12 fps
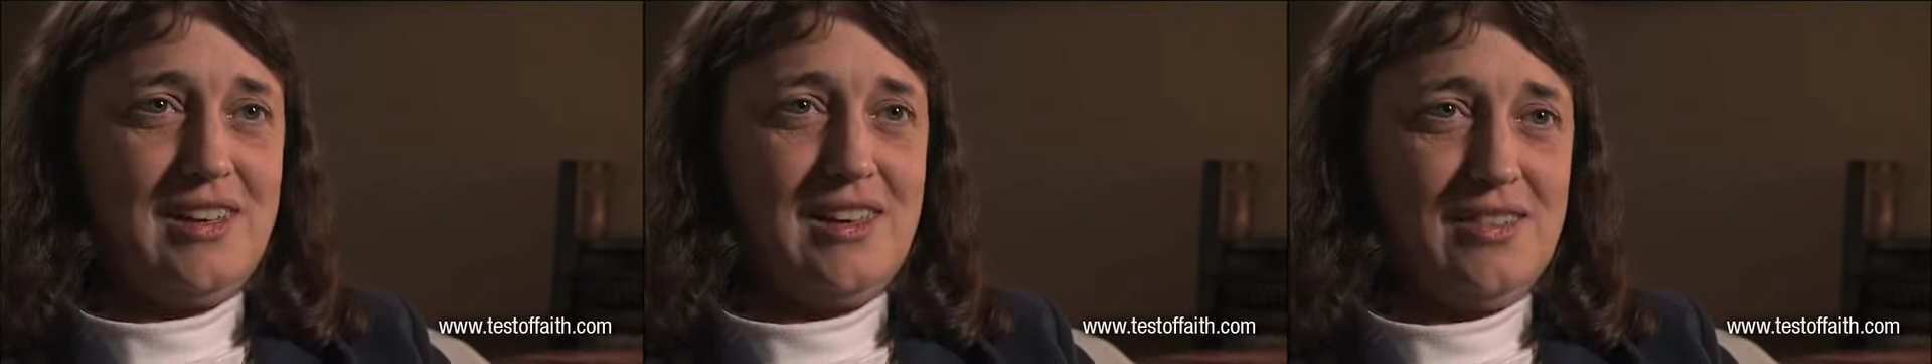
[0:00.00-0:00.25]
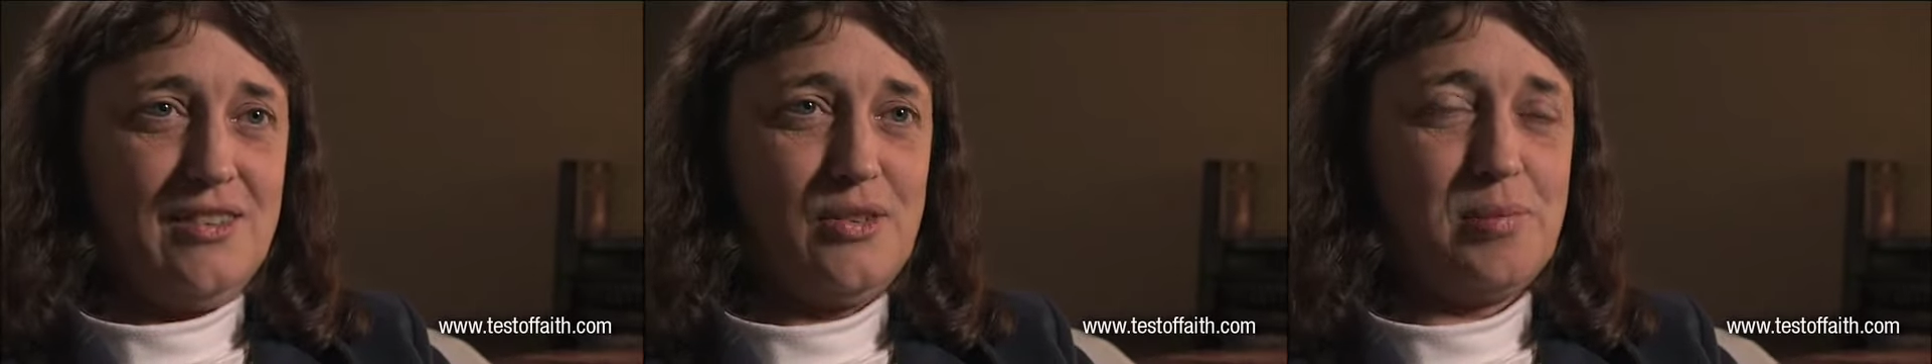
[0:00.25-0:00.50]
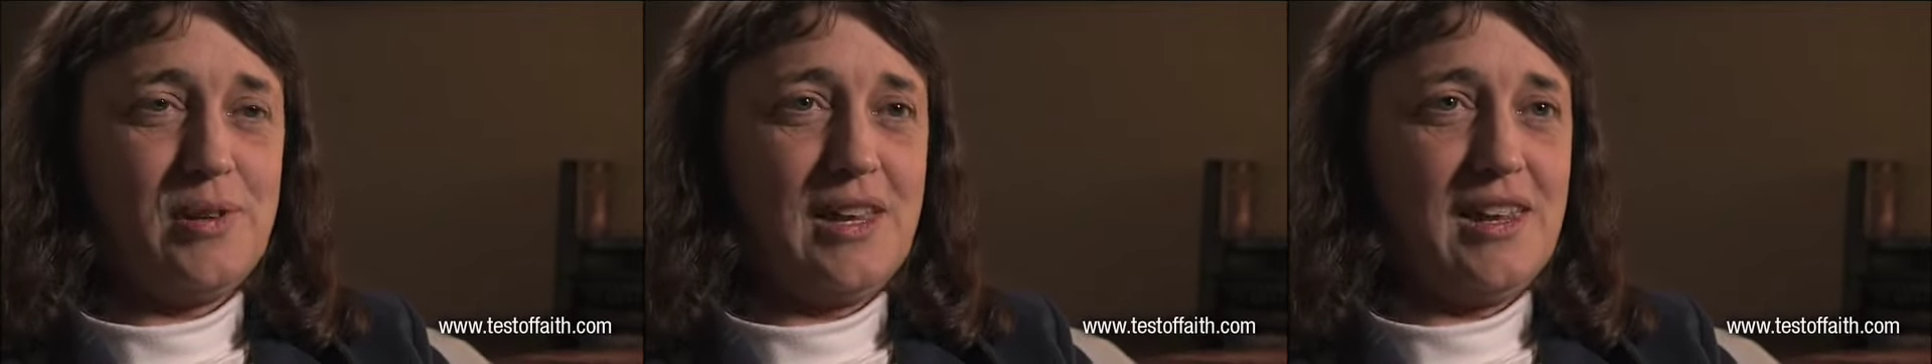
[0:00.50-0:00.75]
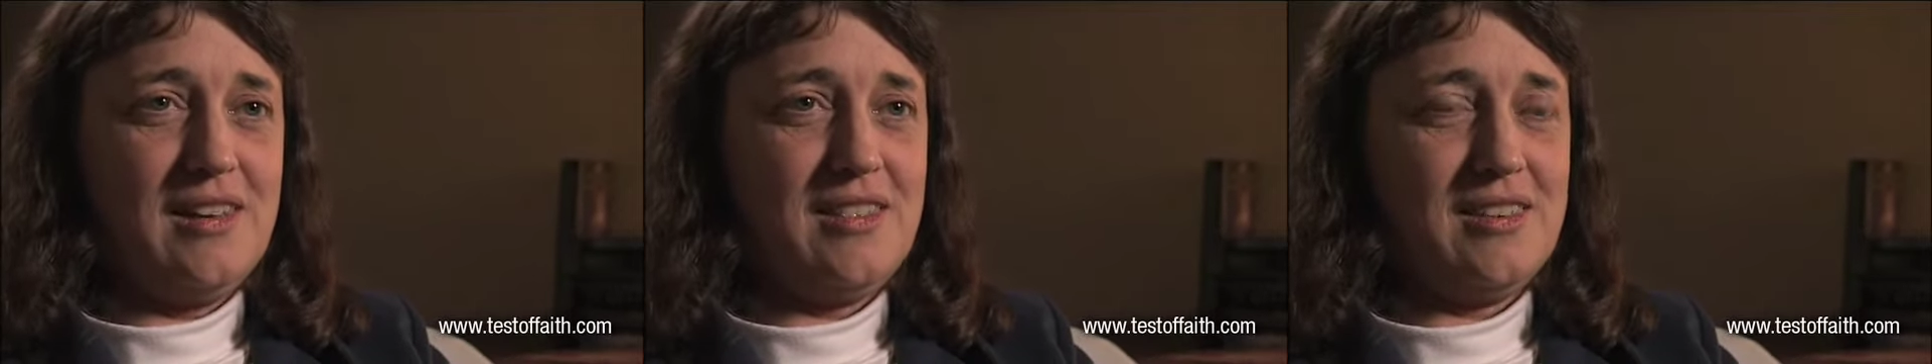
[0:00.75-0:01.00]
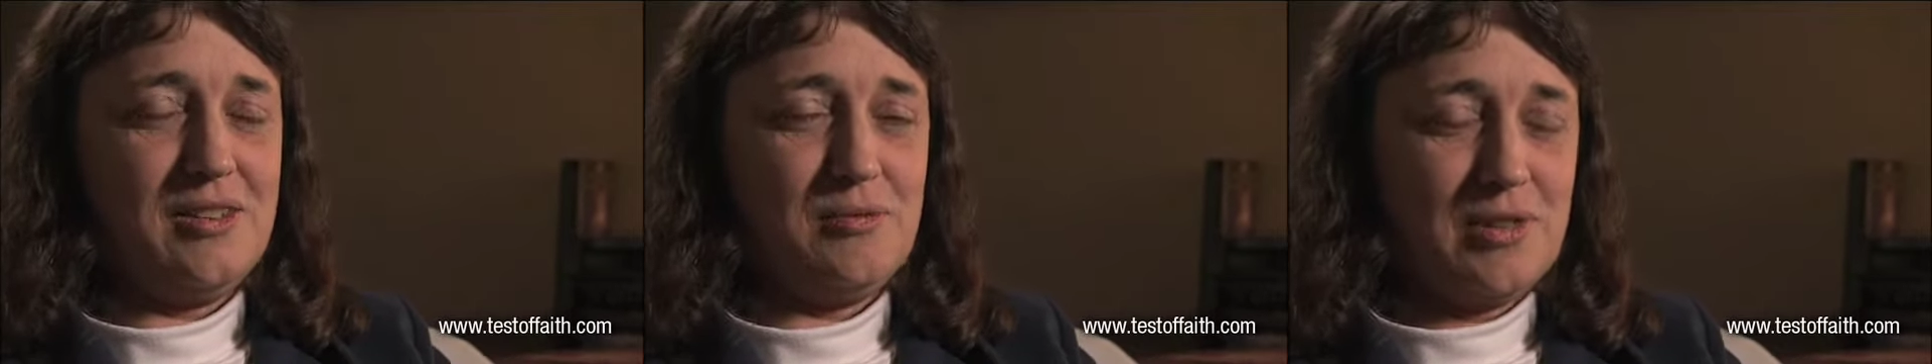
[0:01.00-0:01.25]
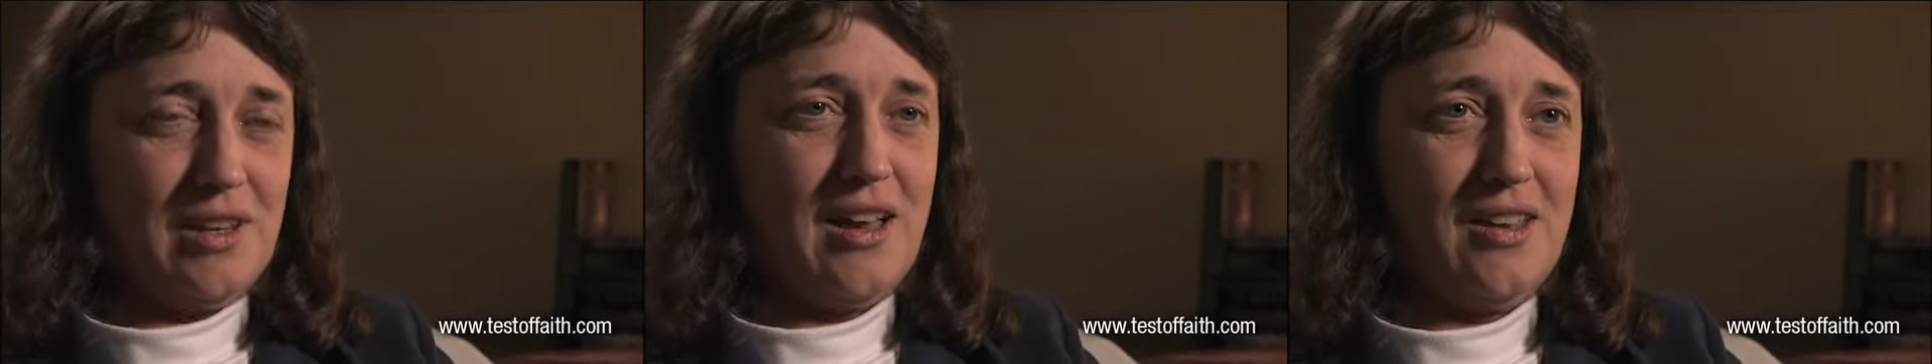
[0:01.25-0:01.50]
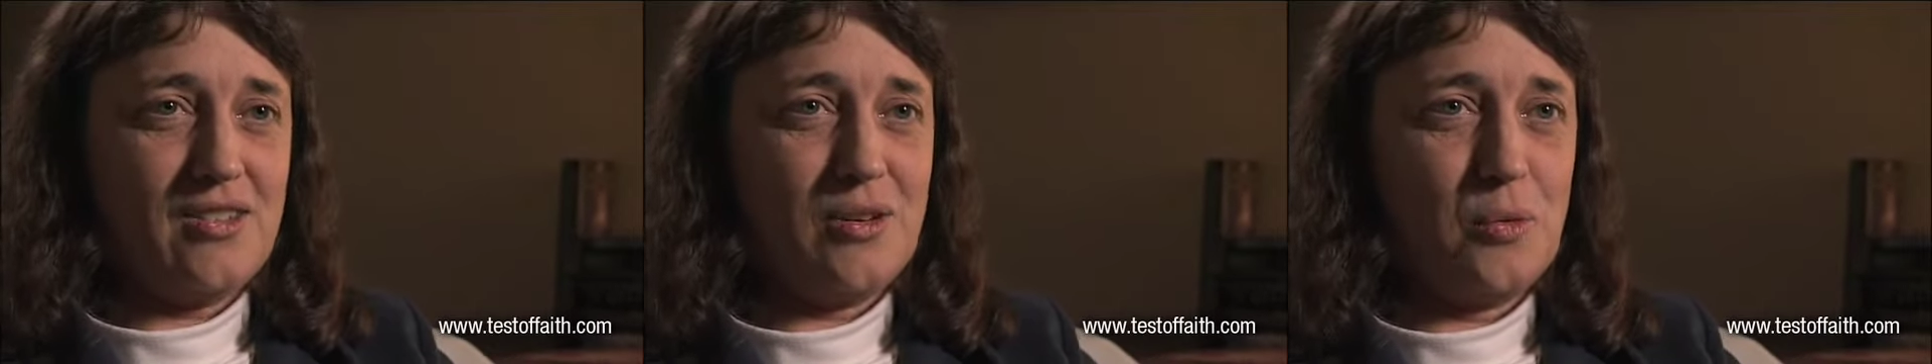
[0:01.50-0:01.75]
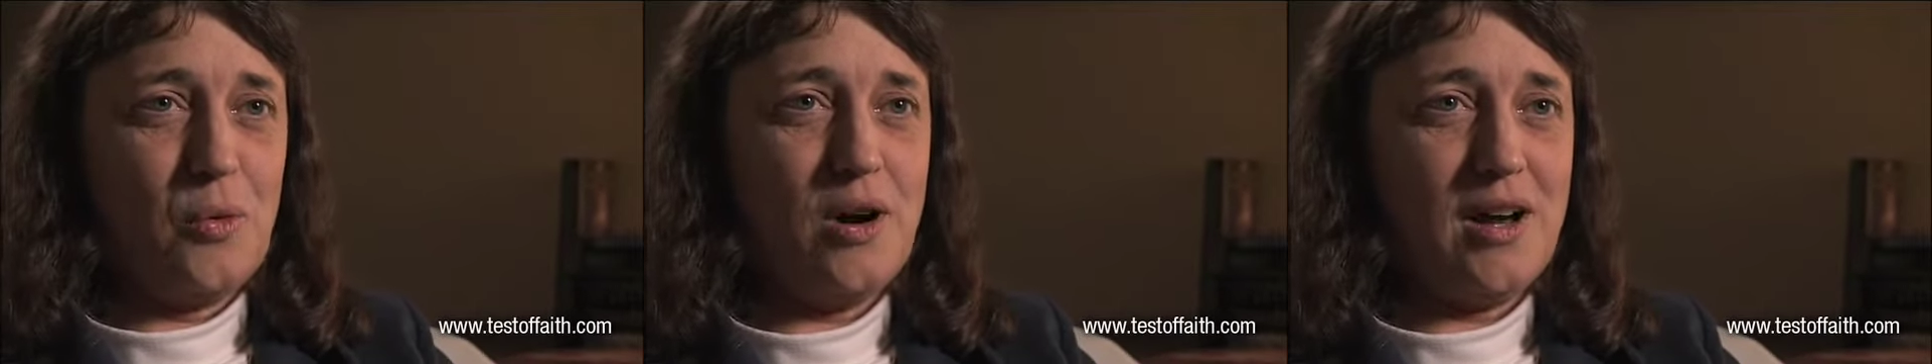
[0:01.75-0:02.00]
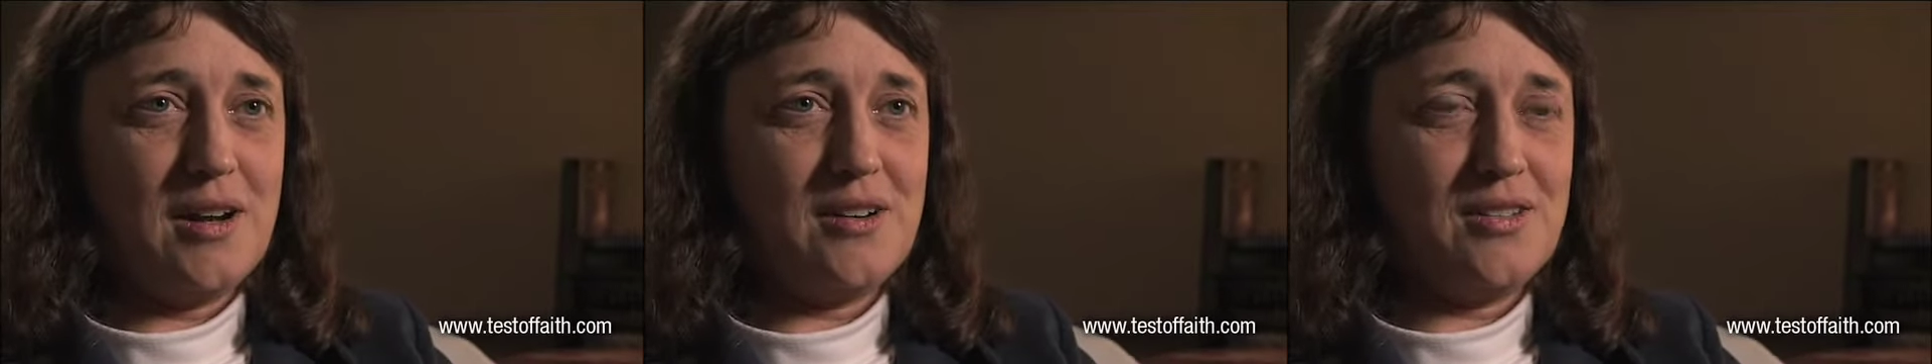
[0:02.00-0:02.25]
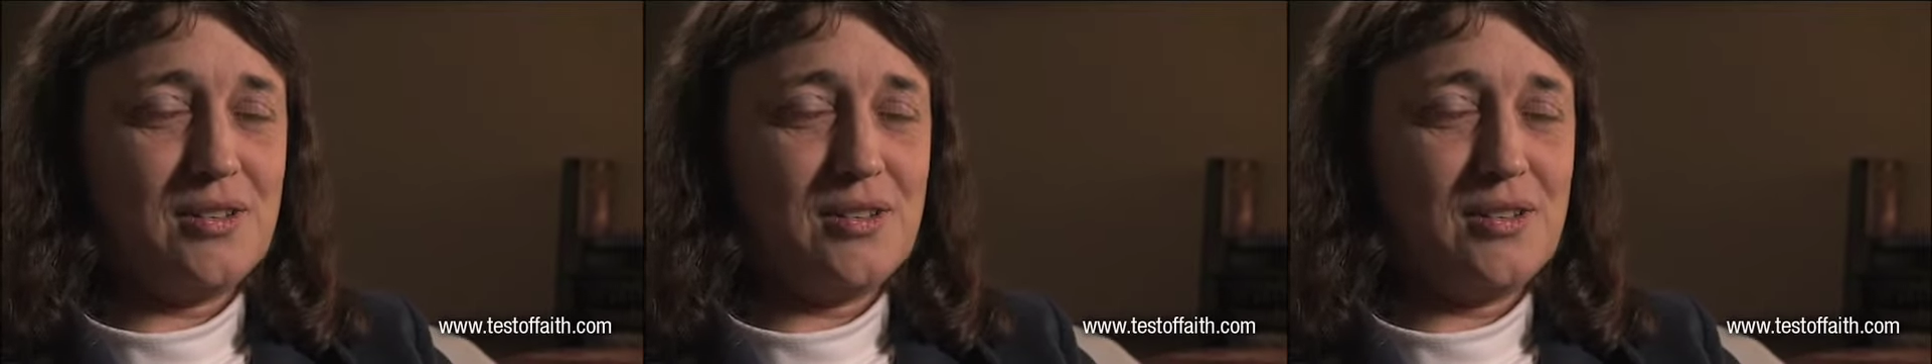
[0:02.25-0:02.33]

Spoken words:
in this planet that relies on water,